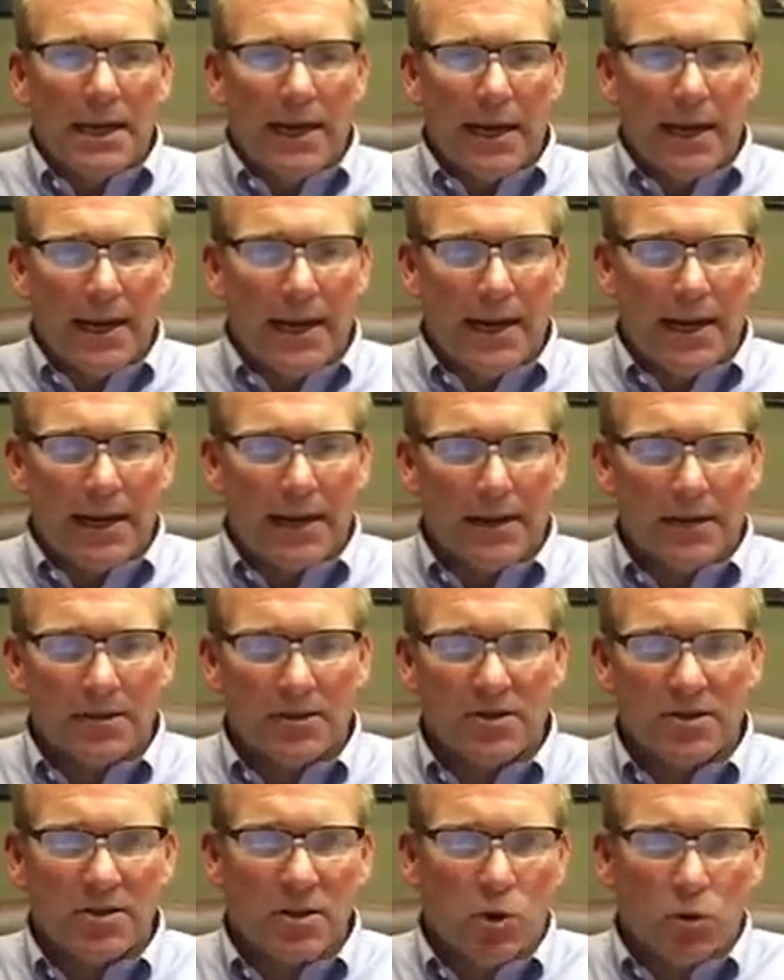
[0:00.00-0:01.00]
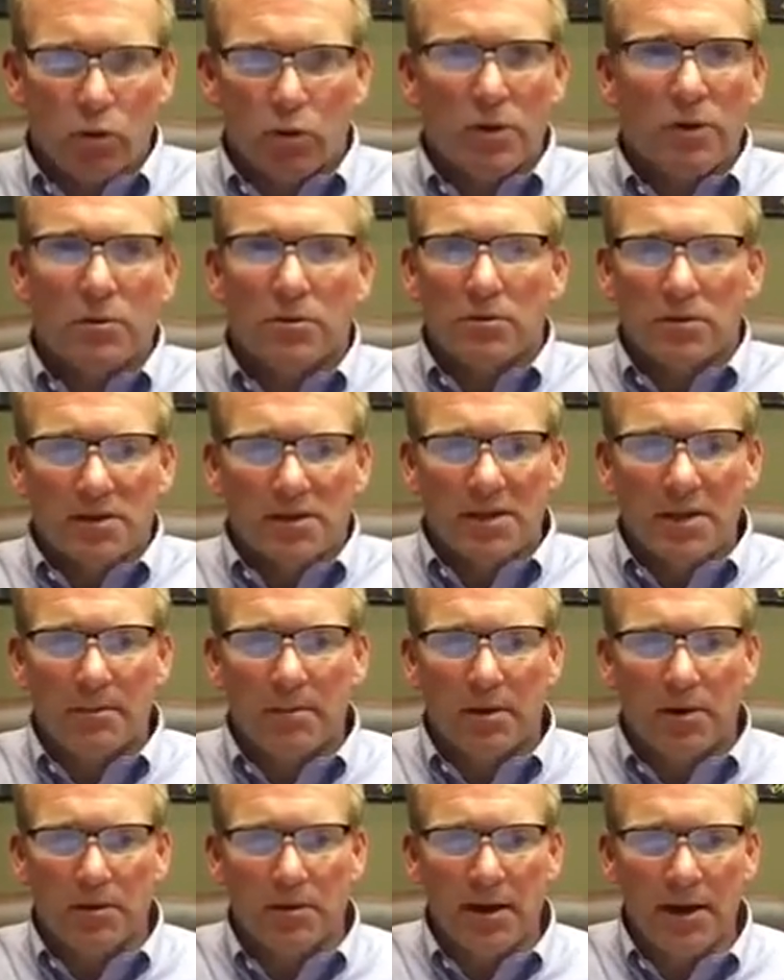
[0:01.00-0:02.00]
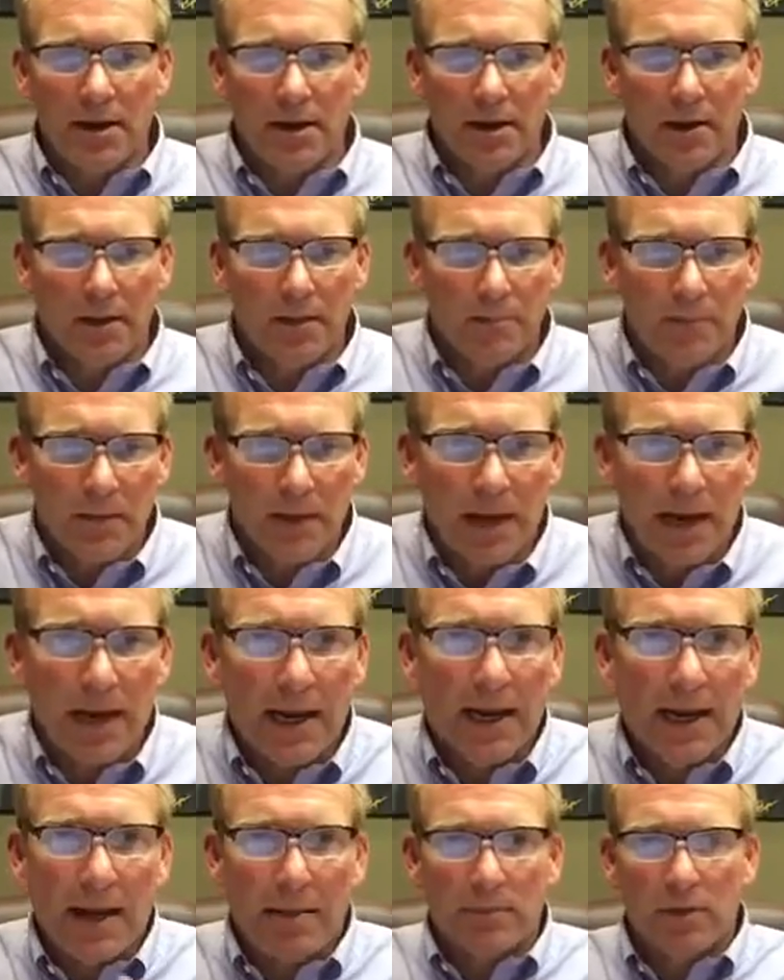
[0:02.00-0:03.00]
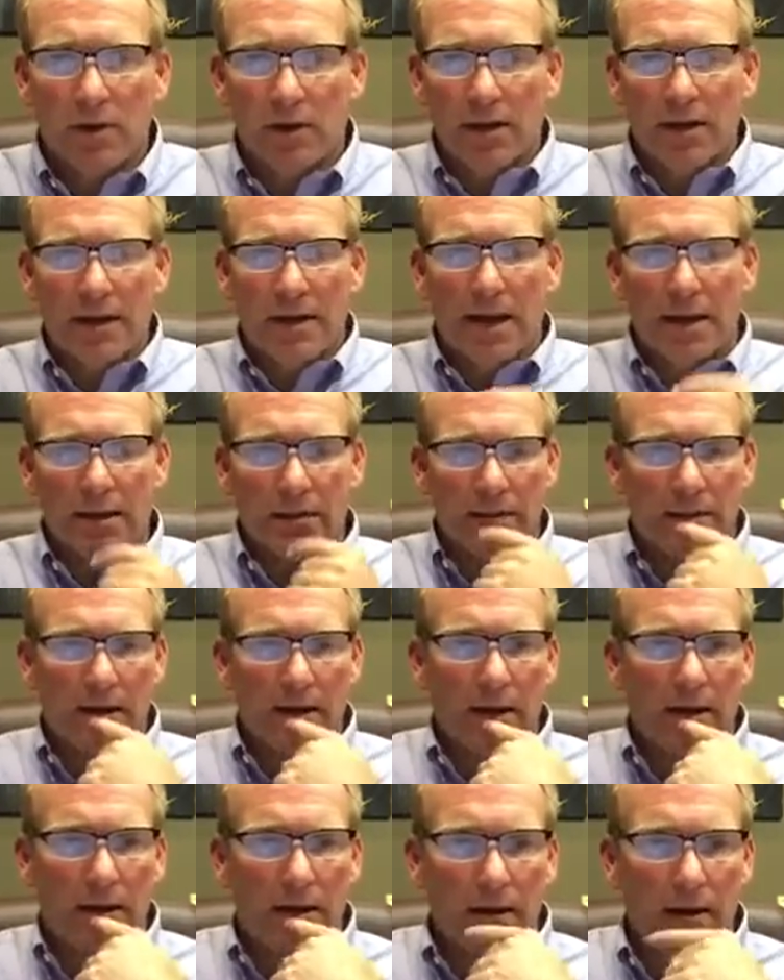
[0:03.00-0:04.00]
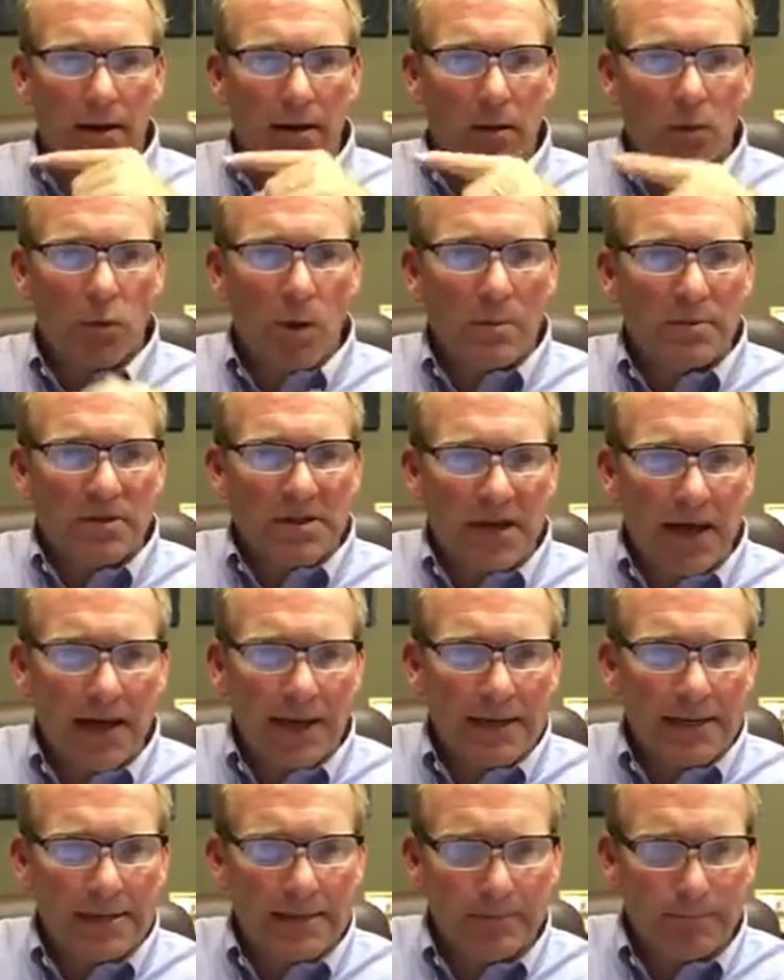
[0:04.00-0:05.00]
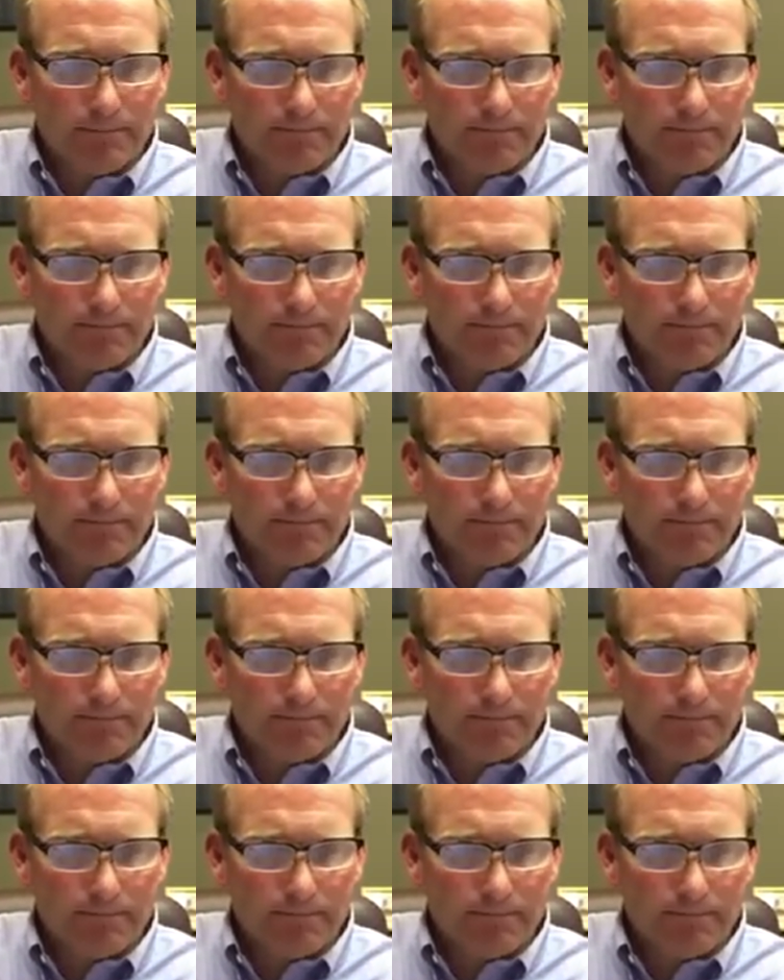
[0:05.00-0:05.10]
And so real similar here, and I'm looking at their website